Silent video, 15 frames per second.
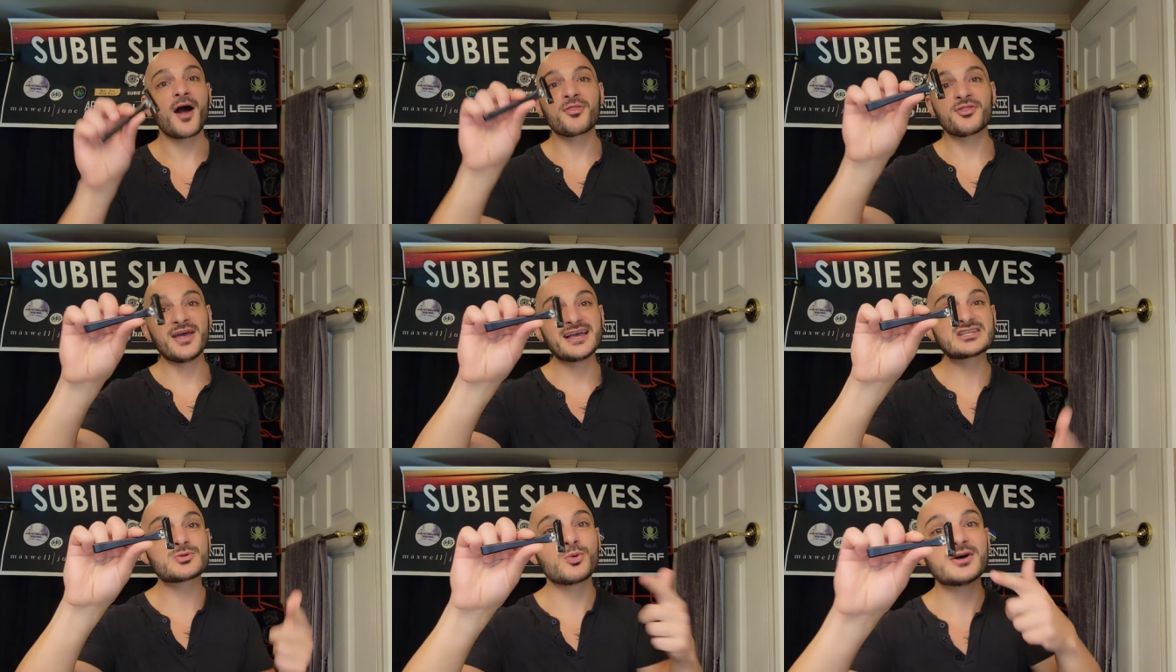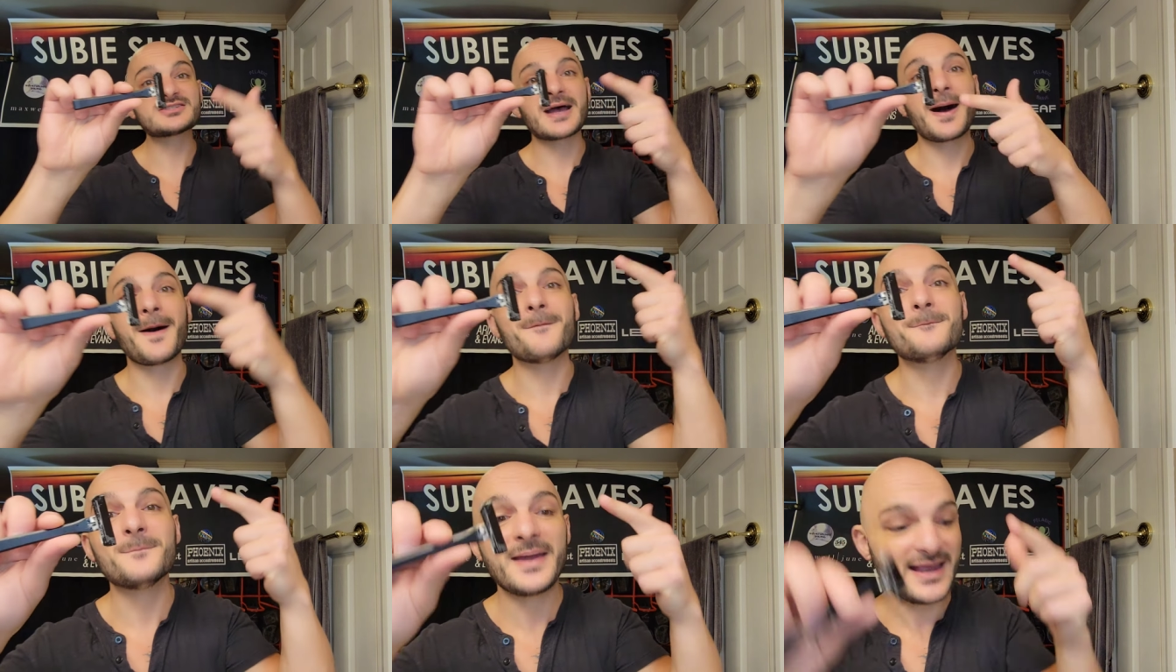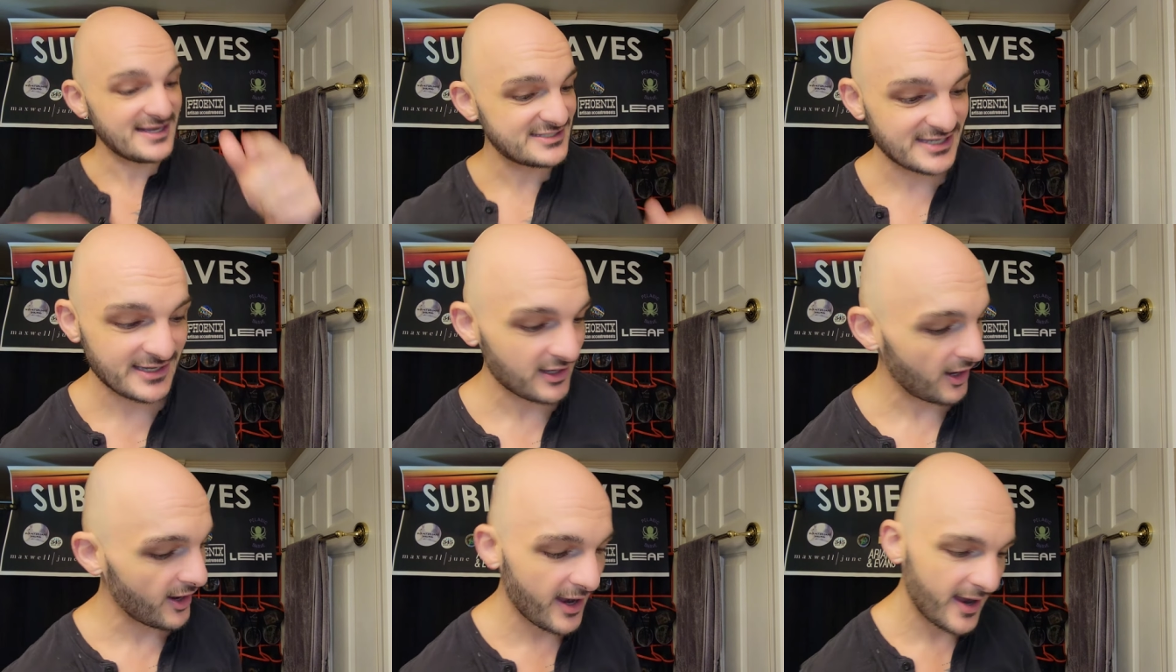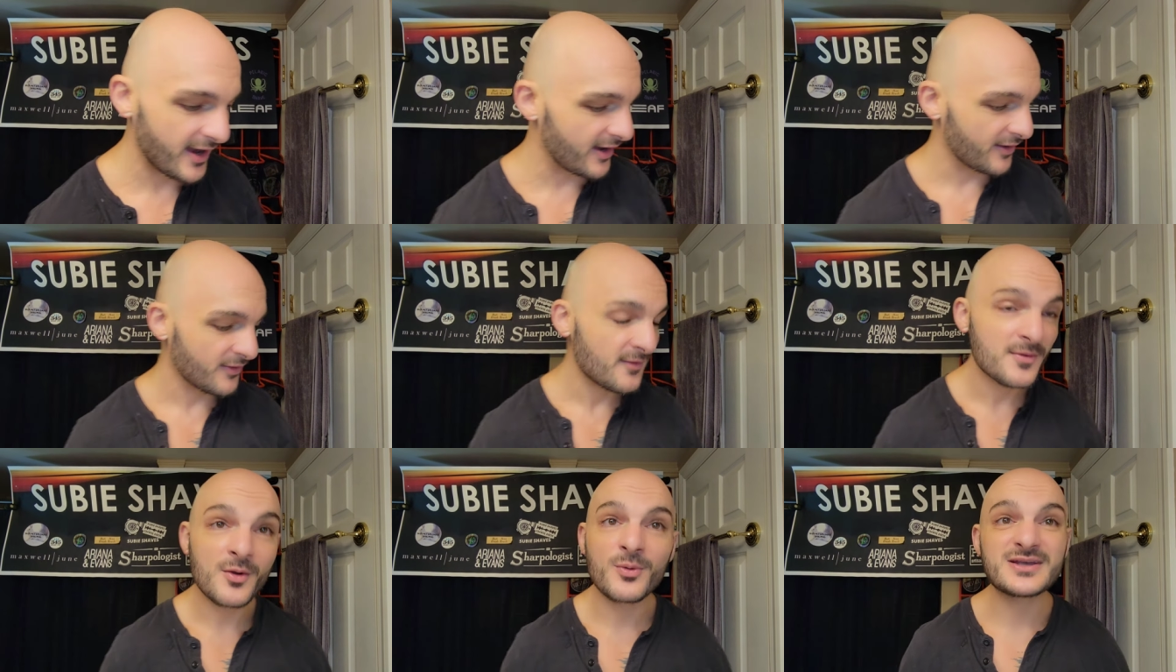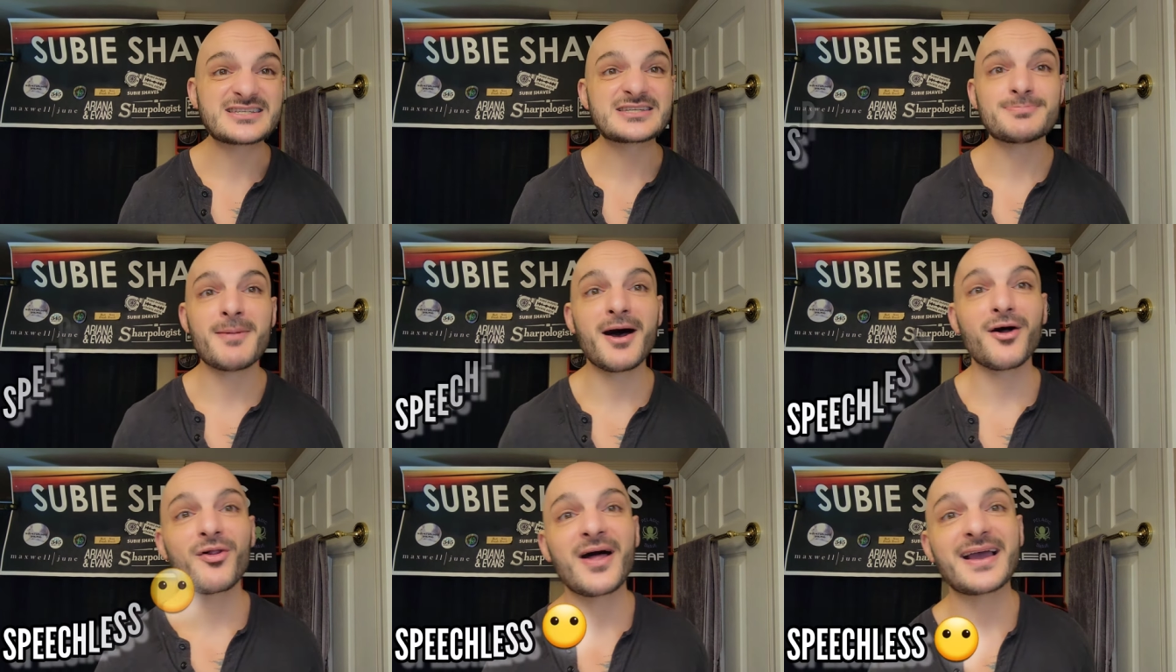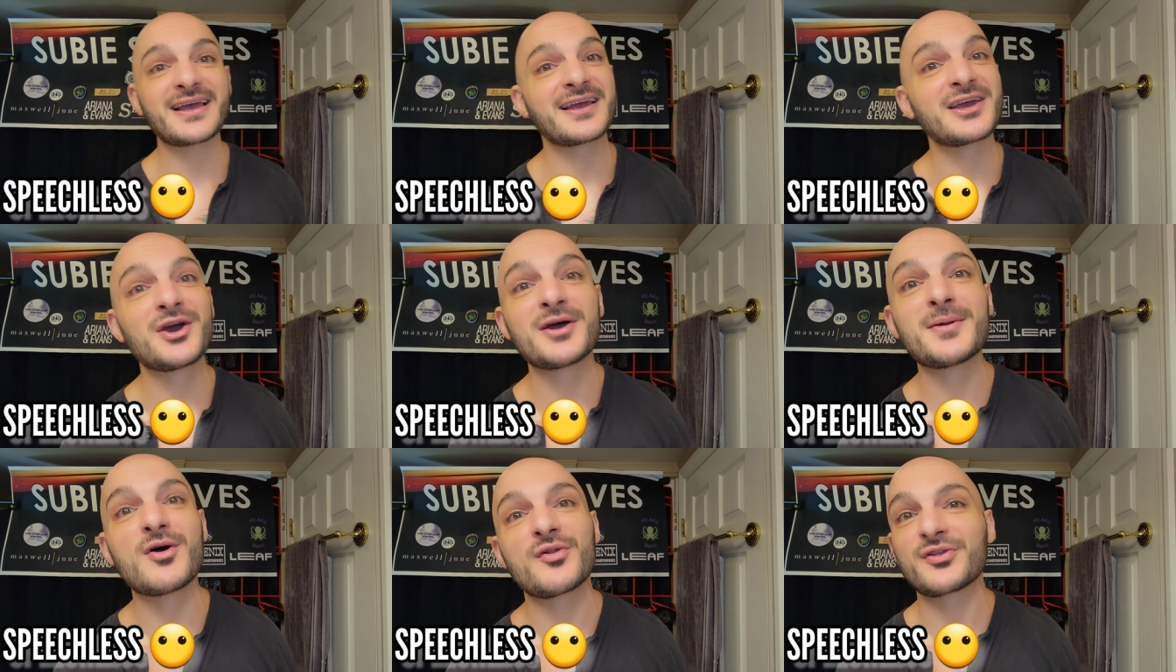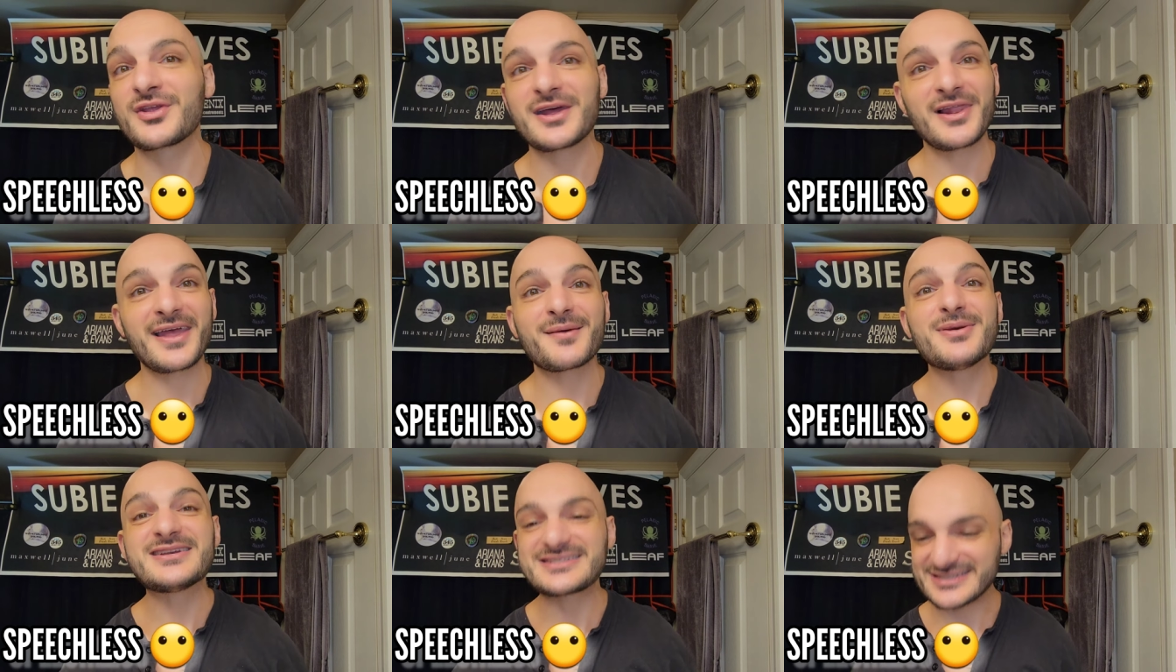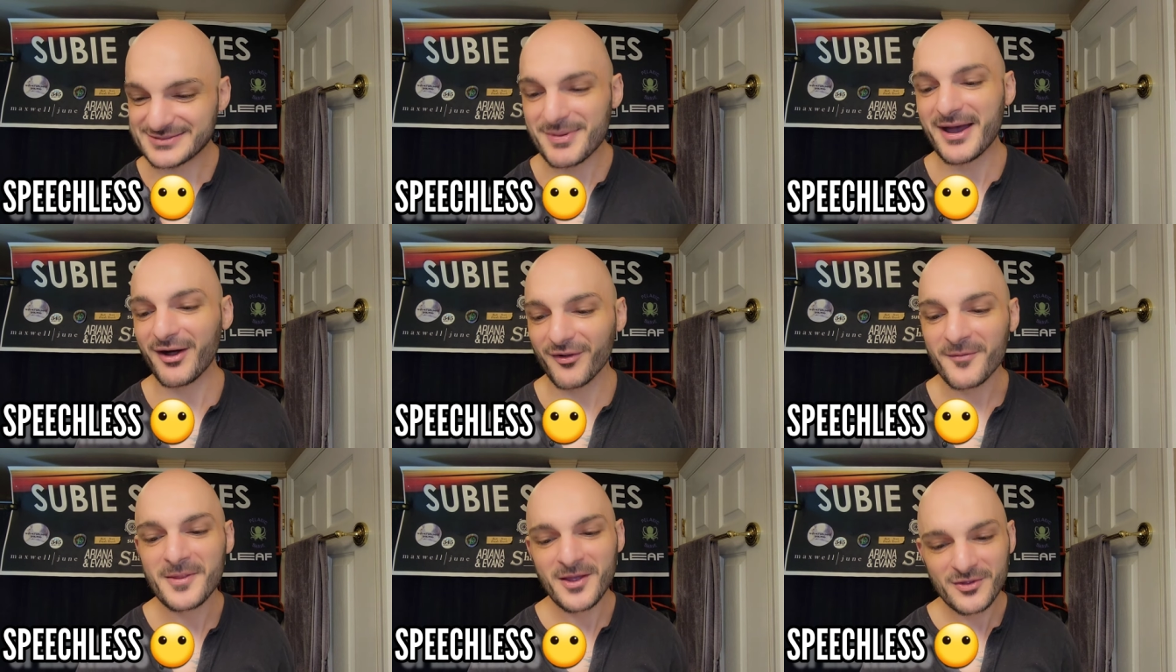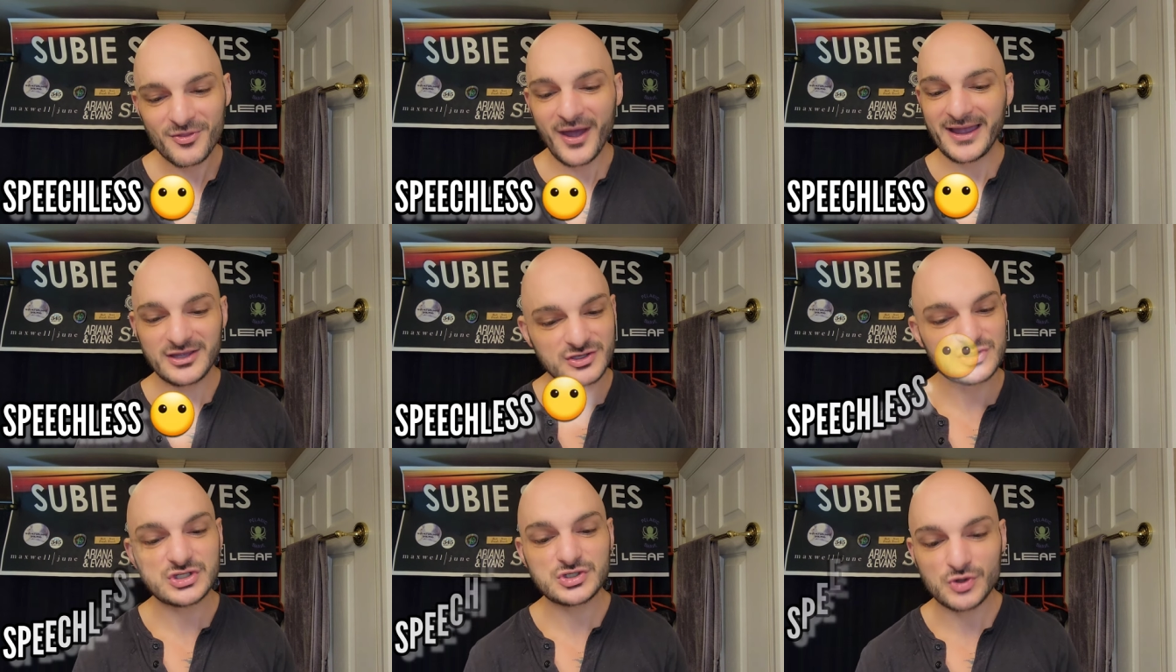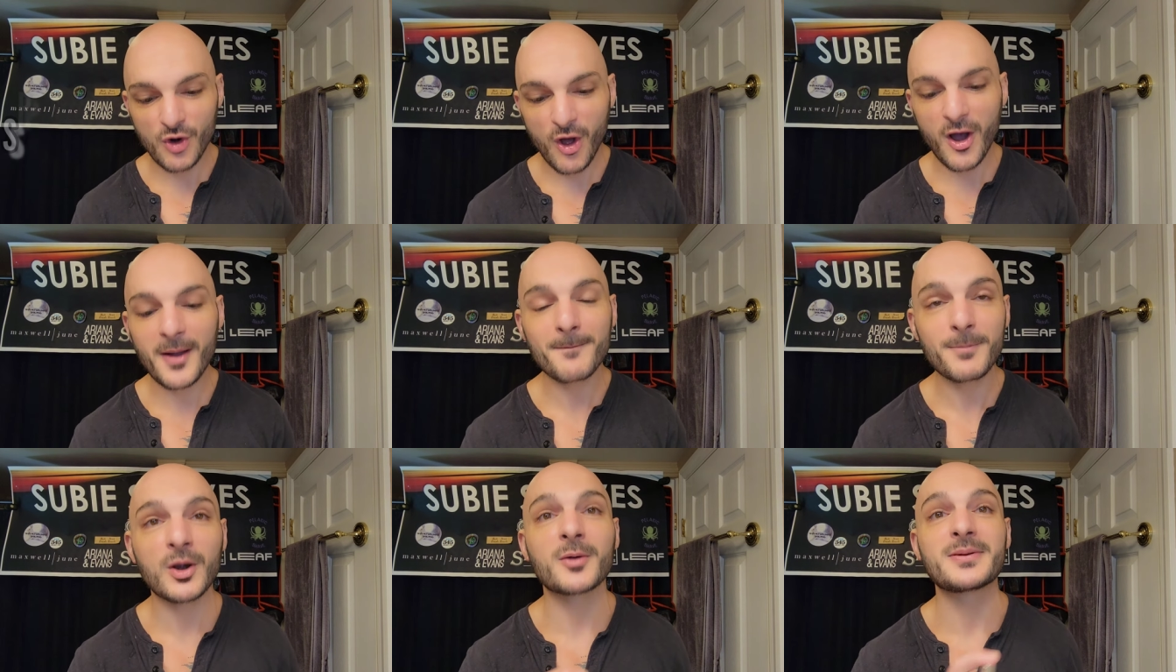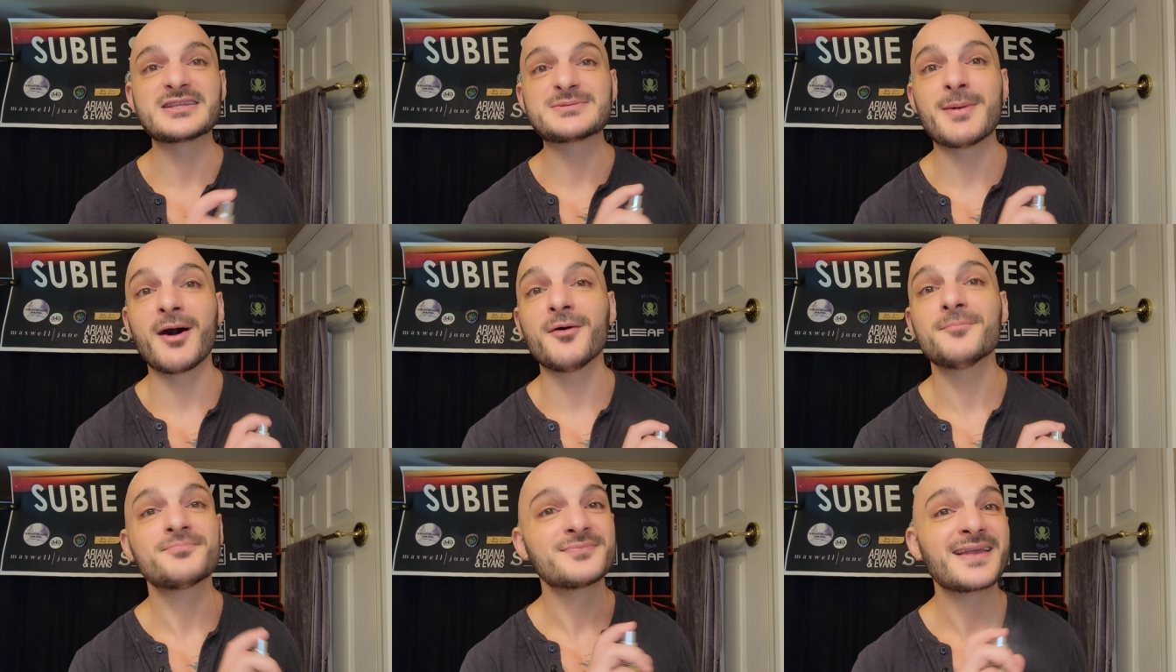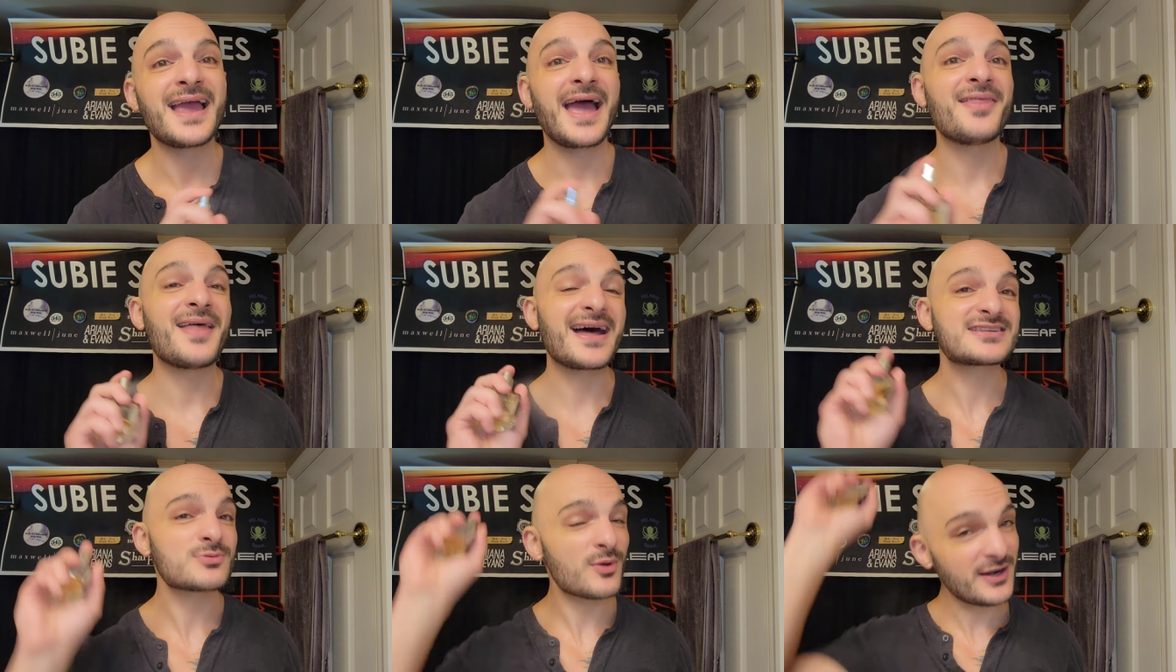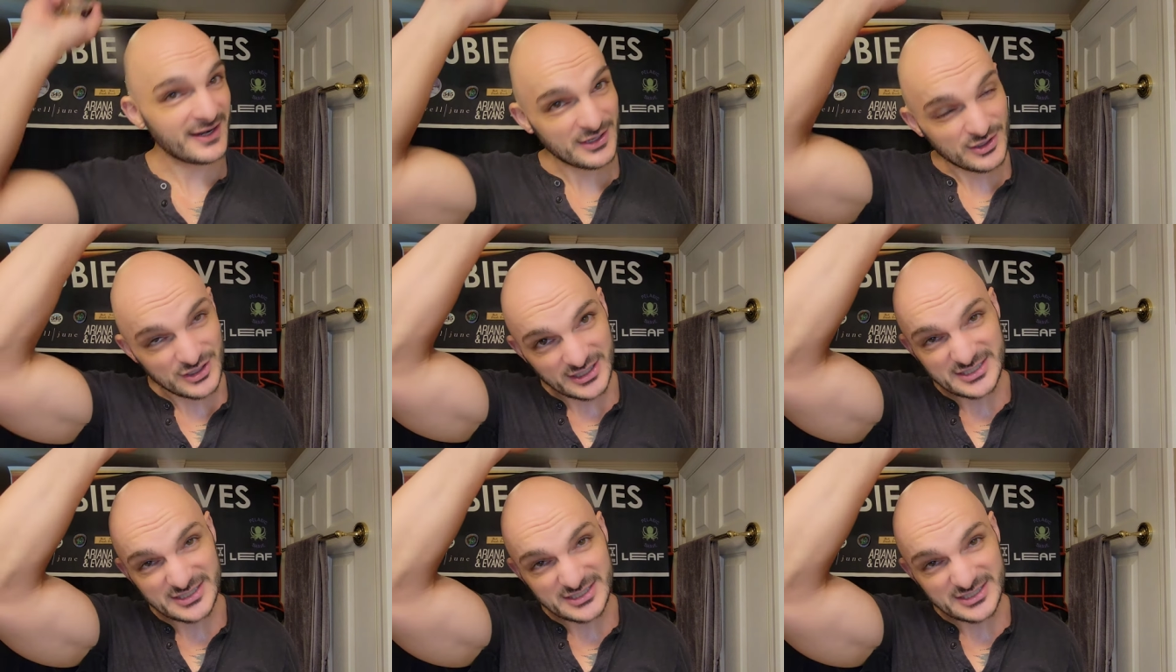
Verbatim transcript: This was amazing. Ah, we smell like good, like we smell like strong bourbon smell. And that's what you